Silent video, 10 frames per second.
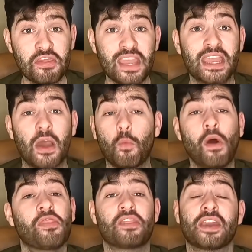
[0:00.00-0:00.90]
thing and
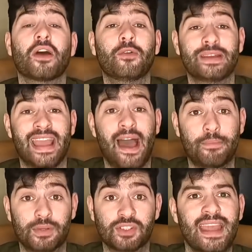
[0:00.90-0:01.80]
one thing only
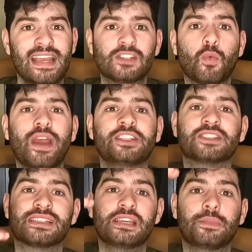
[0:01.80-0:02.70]
happens. His
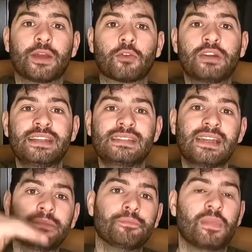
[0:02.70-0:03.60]
wages keep
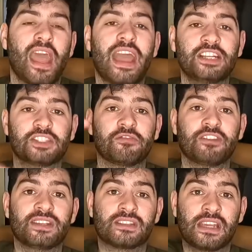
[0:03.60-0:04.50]
increasing. Agent
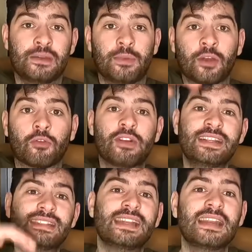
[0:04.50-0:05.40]
fees keep
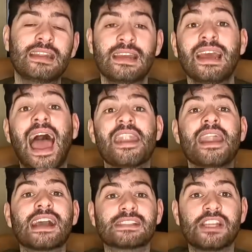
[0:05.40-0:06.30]
increasing, and
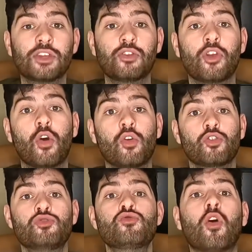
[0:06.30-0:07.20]
next thing you know,
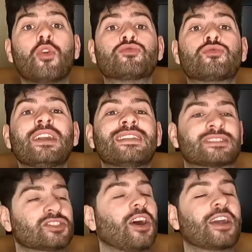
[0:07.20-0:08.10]
you are
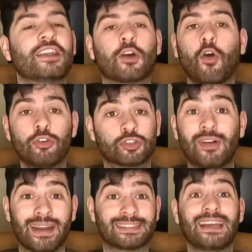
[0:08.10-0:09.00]
stuck in a
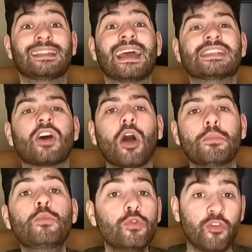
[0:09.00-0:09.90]
contract that is
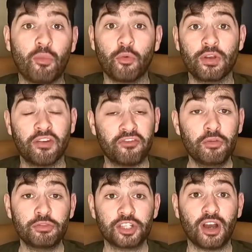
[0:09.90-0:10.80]
unmovable in the
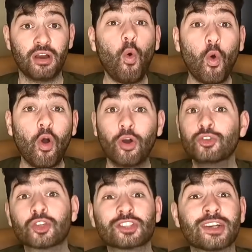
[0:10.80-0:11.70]
future, or
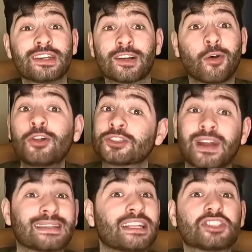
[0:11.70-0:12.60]
you're stuck in a
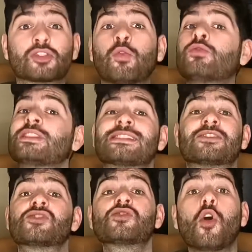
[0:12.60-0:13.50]
contract that just causes
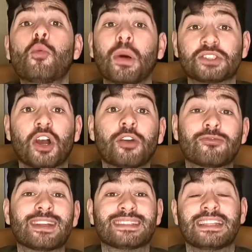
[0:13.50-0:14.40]
so much
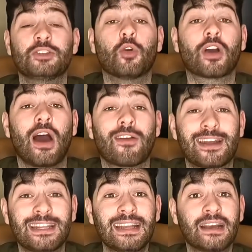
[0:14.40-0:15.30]
unrest in your current